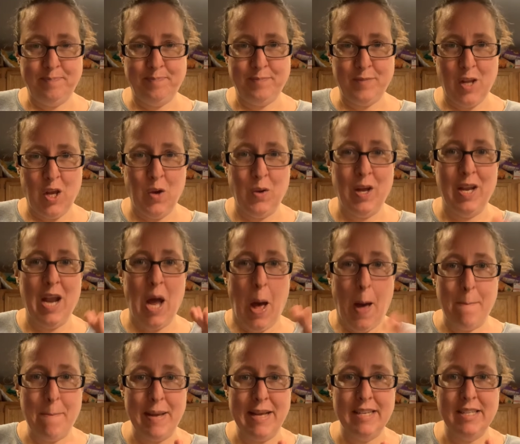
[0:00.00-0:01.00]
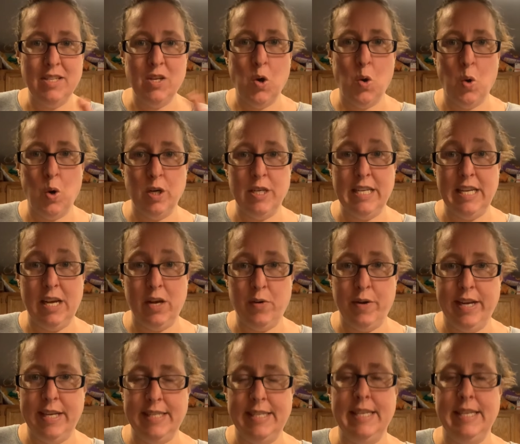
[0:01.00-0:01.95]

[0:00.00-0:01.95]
you can up it or decrease